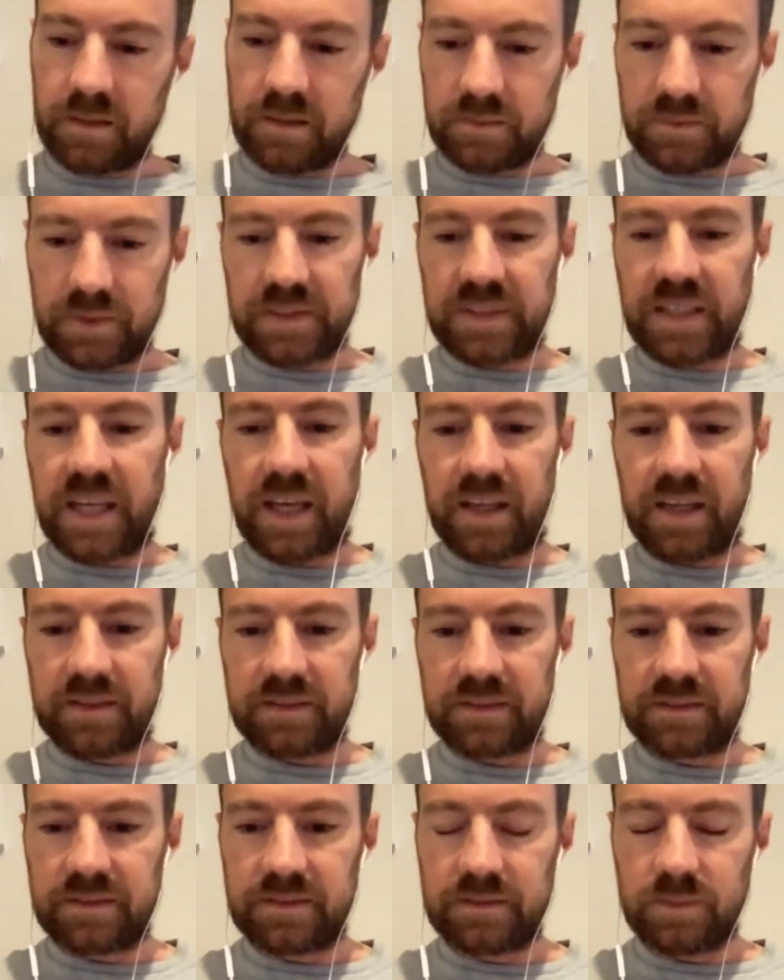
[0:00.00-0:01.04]
These
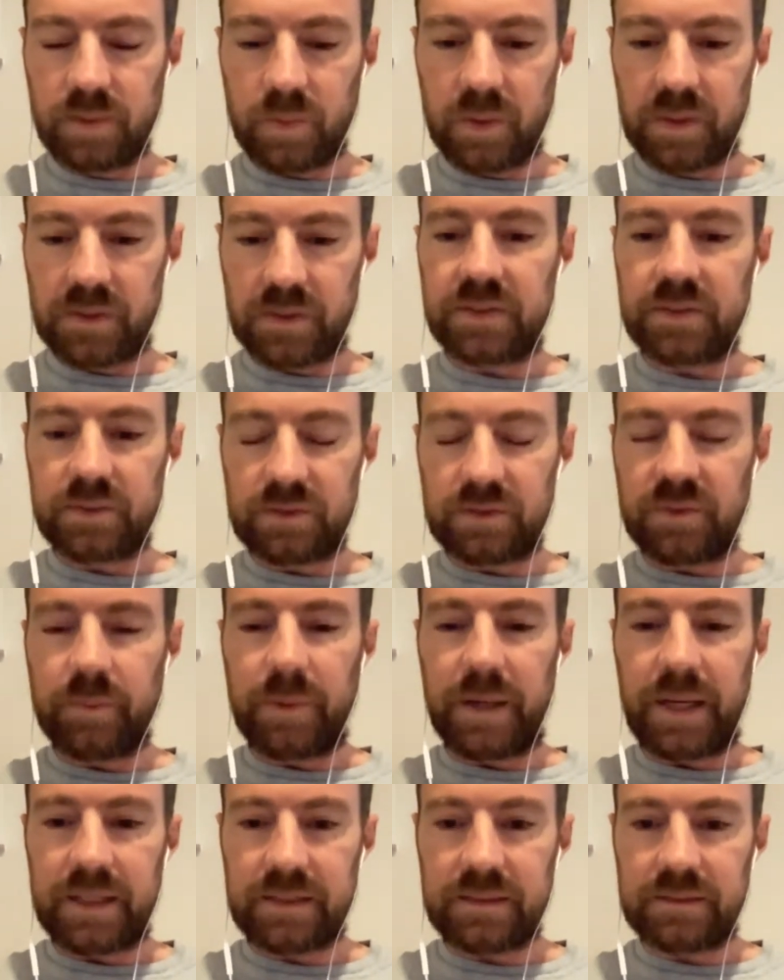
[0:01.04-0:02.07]
hands were once used for
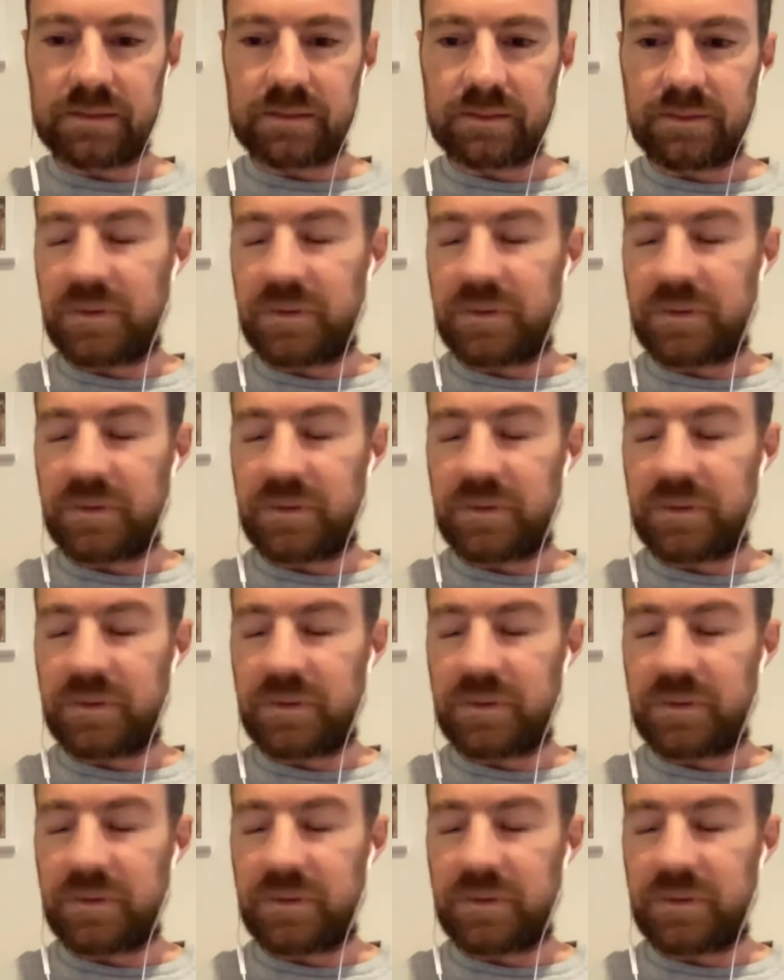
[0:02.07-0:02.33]
battle.